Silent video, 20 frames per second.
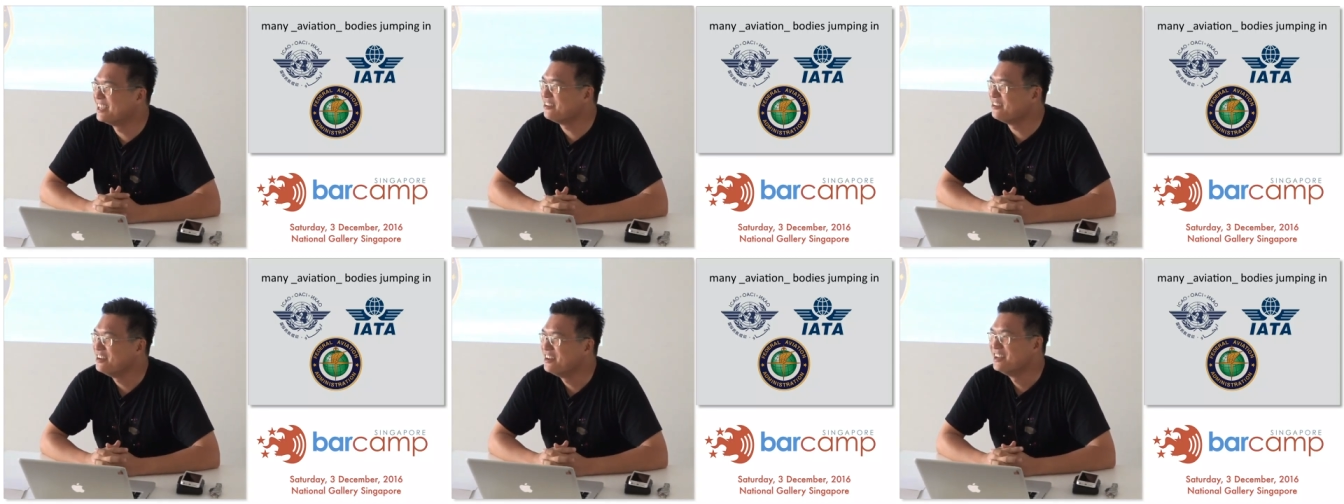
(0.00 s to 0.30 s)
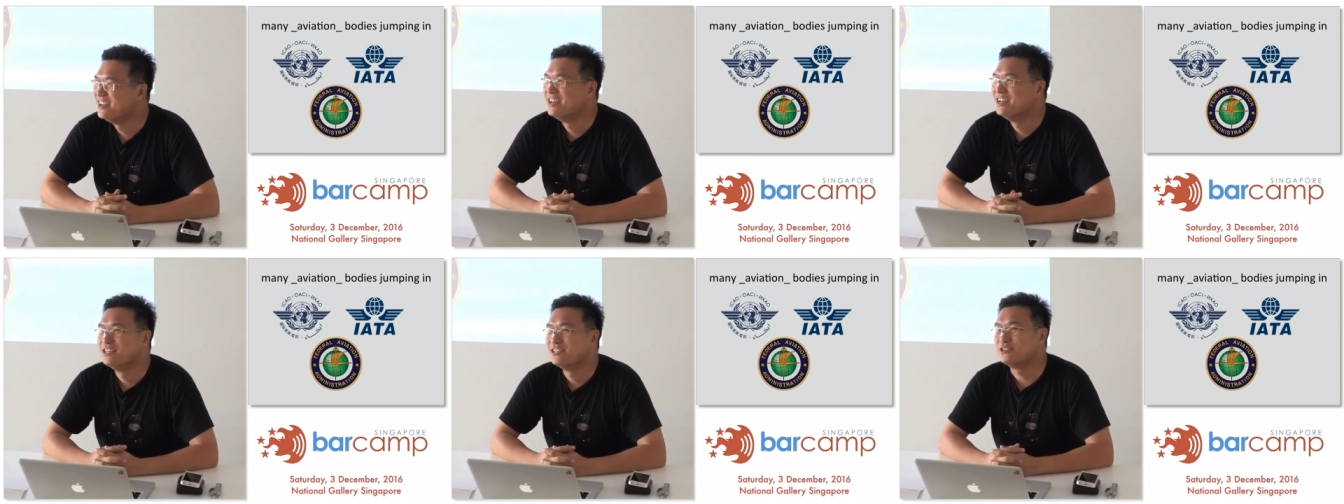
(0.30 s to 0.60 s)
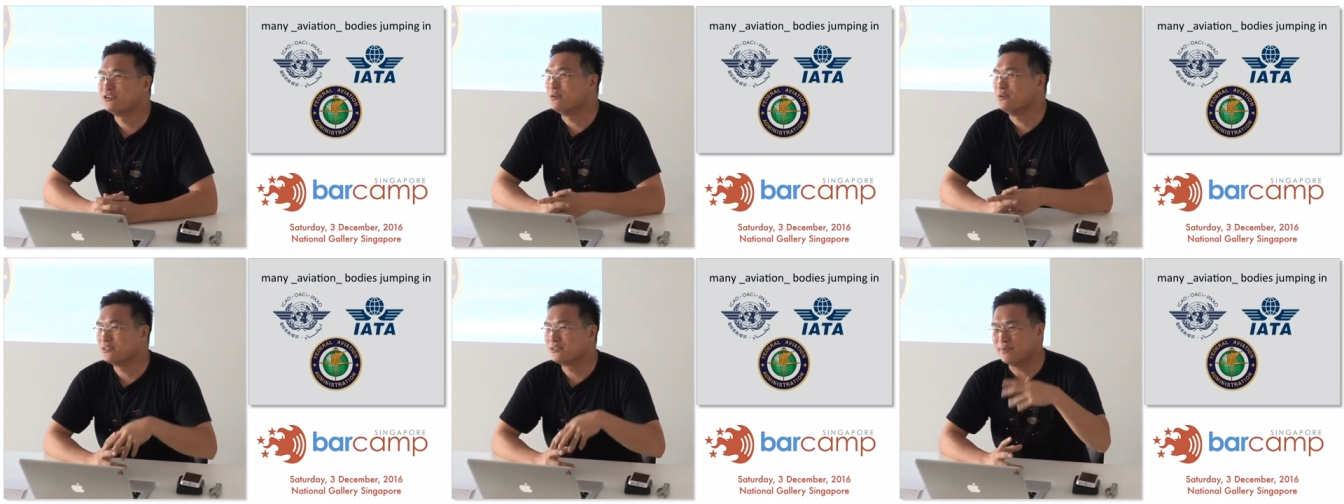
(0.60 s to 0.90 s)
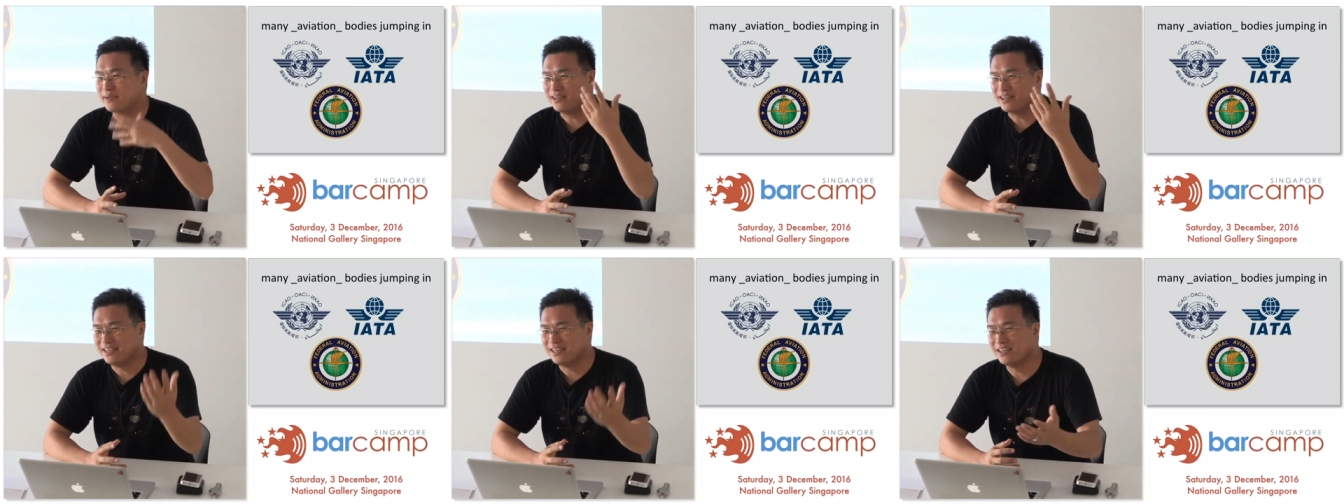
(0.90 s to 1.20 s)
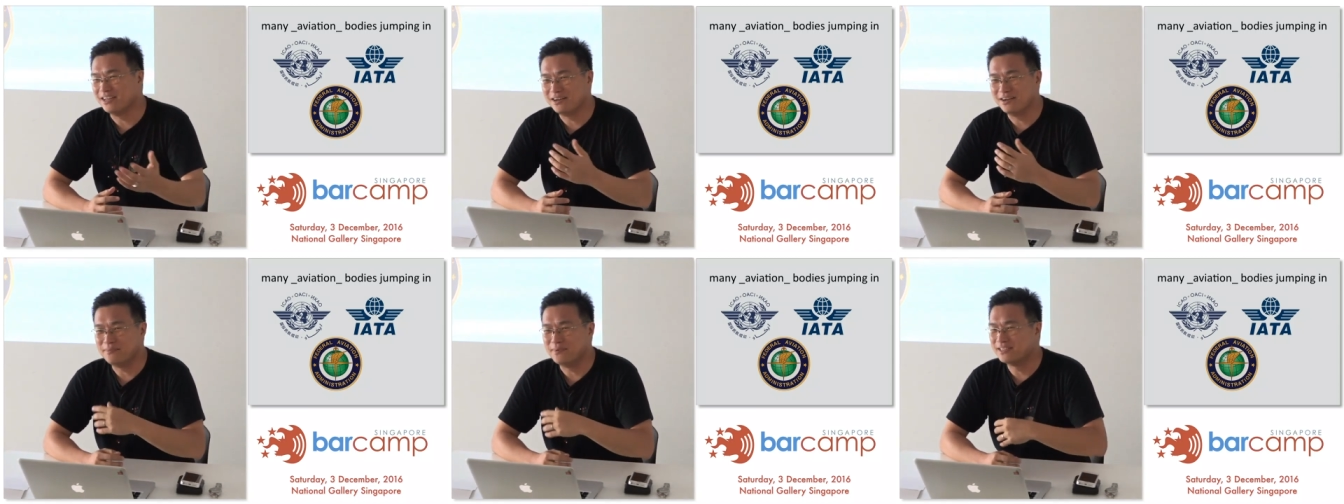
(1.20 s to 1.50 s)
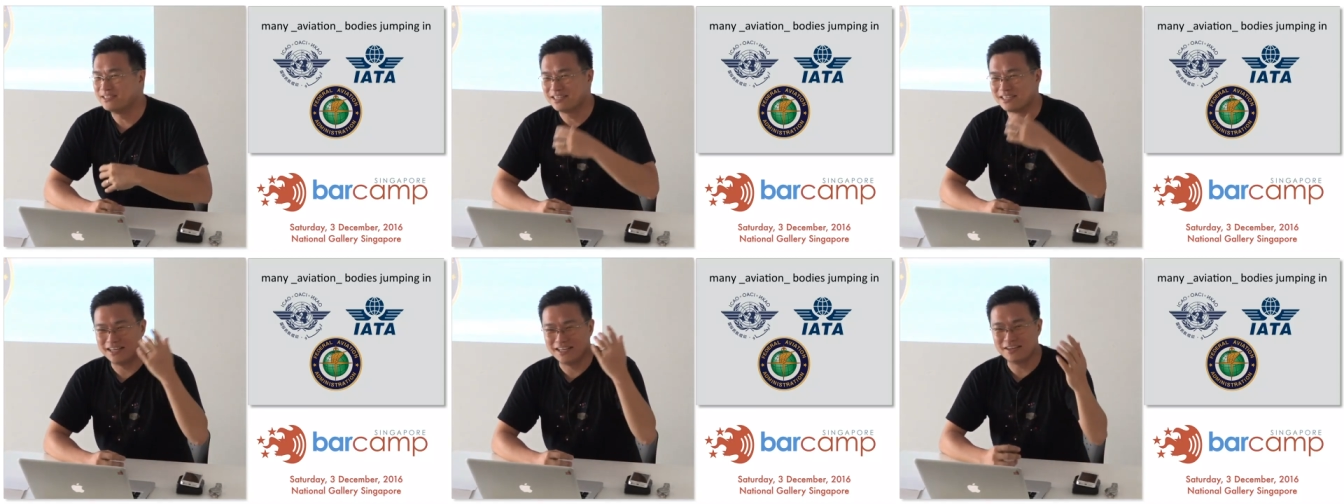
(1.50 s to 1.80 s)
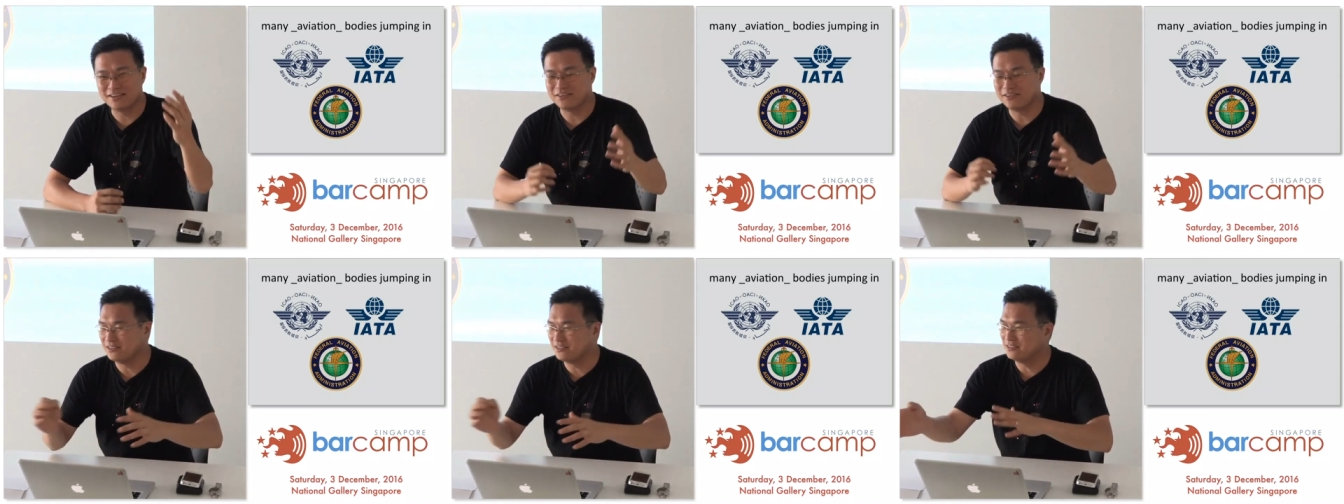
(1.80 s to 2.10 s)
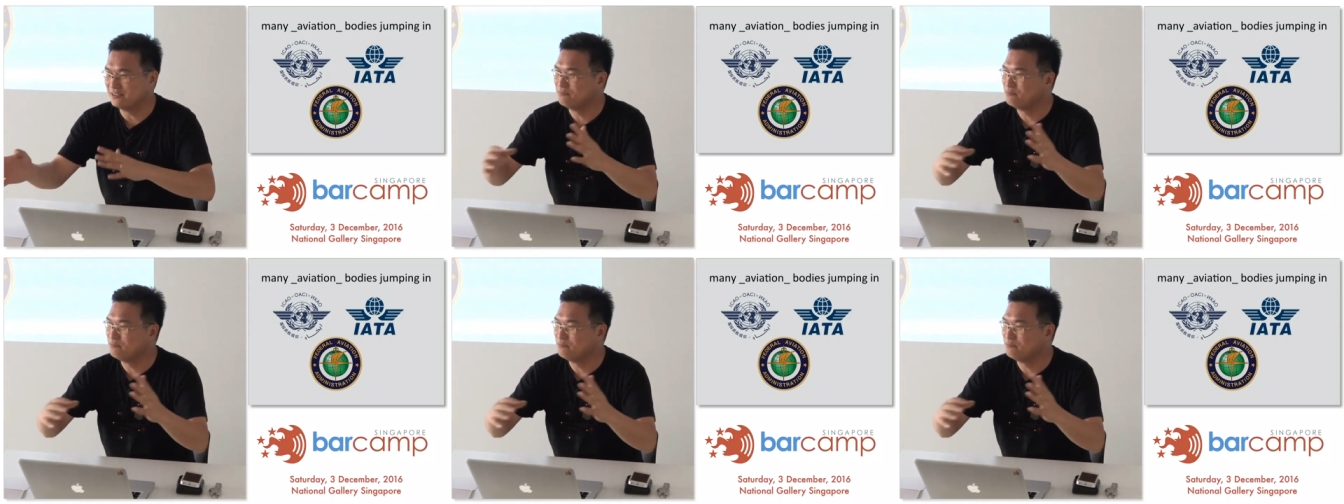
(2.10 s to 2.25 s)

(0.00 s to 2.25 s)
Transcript: so, so we spent a year basically